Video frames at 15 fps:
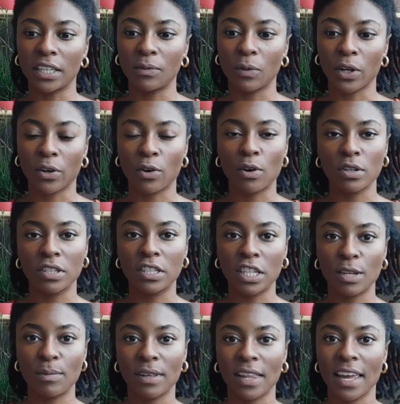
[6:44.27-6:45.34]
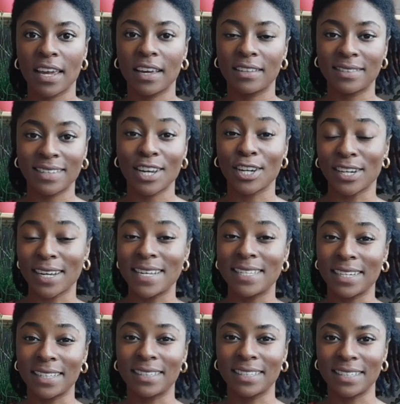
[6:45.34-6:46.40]
what your course is going to be like, it's a good
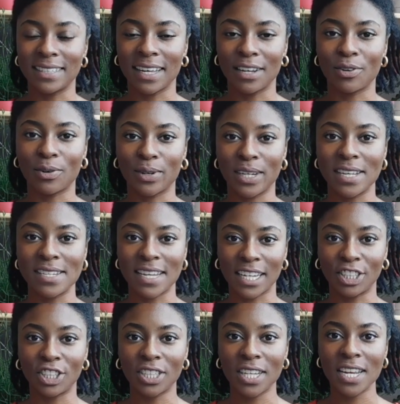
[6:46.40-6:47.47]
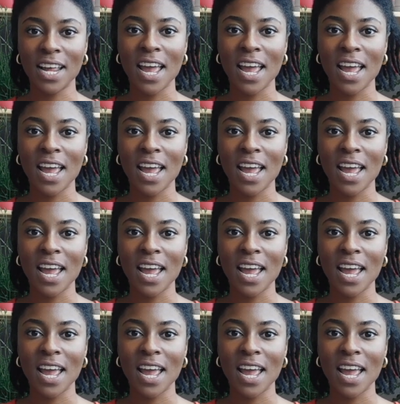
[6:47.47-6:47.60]
idea to attend orientation.